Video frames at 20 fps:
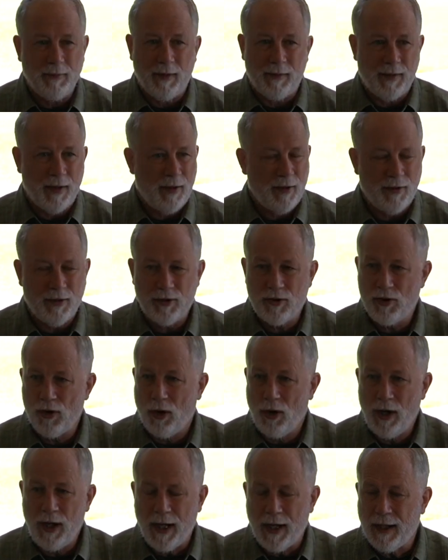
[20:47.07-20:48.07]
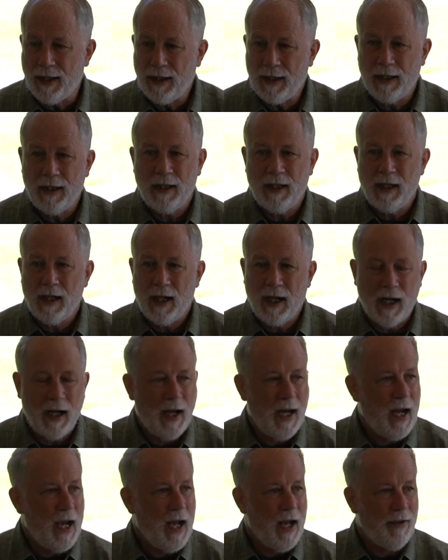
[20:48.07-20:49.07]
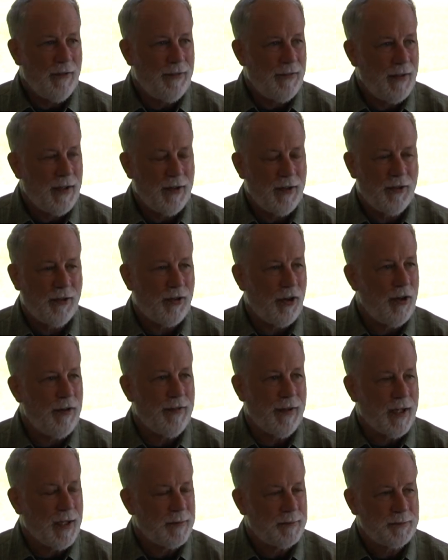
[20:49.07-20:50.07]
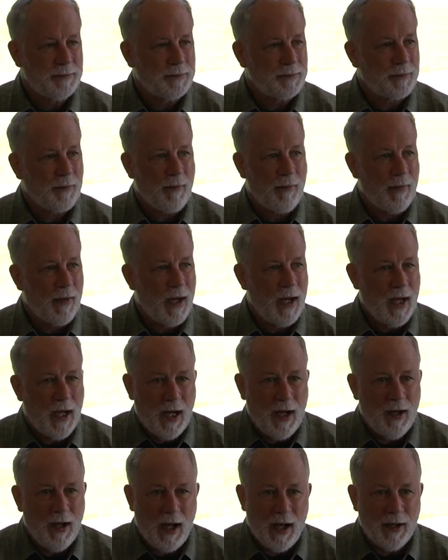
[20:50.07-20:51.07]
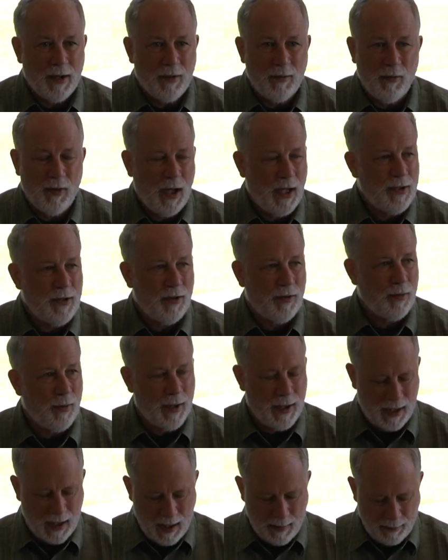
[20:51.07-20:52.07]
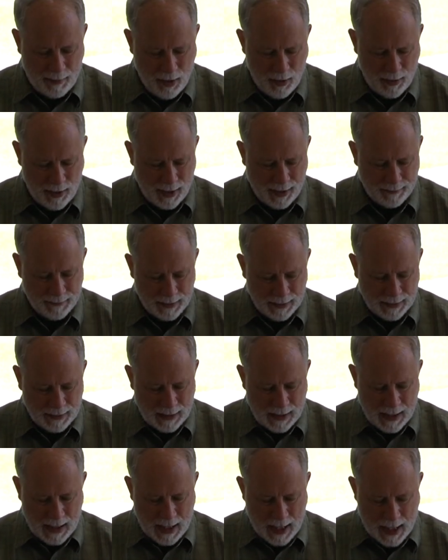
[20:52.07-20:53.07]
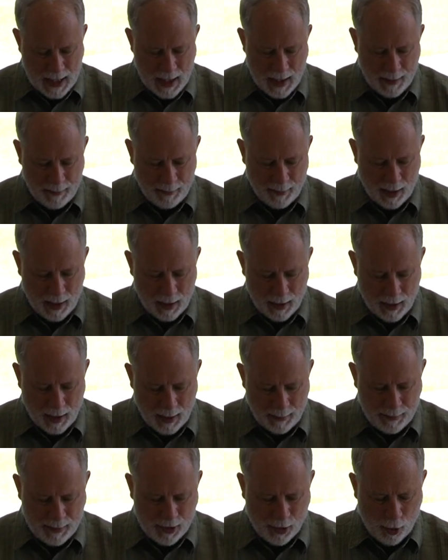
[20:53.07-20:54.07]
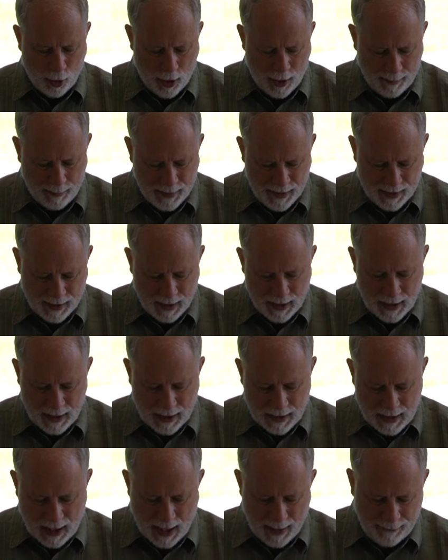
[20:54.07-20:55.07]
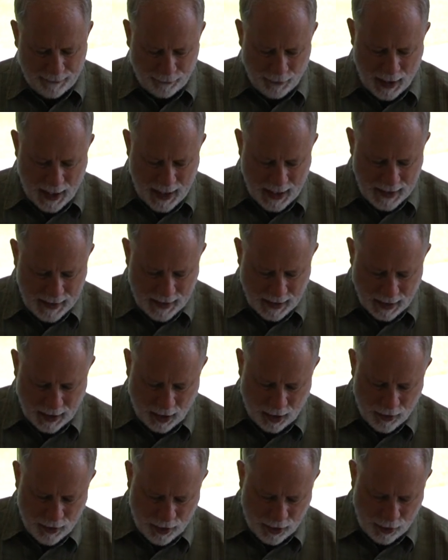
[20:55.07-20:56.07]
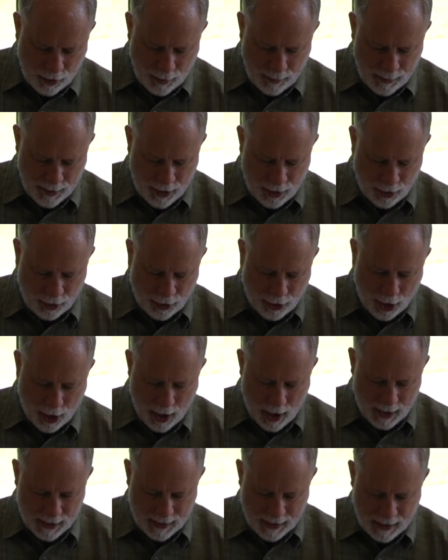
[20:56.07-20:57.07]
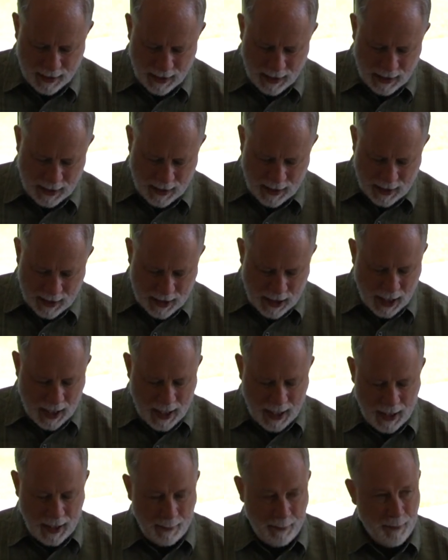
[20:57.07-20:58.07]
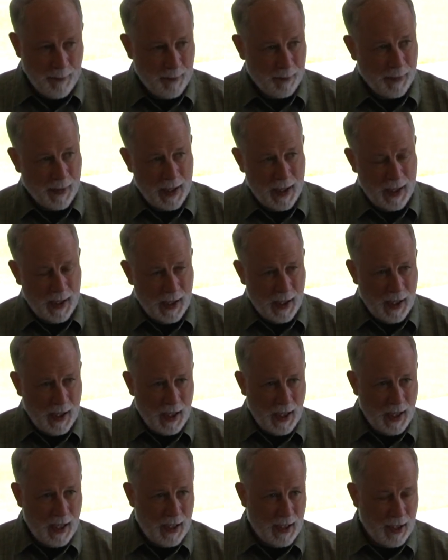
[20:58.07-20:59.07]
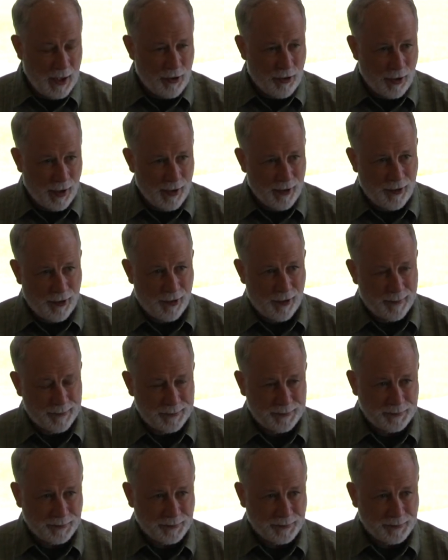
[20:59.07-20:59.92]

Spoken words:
there's a joy I have in serving, and I just want to keep doing it. Absorbs. Time flies, it consumes your thoughts, time, and interests.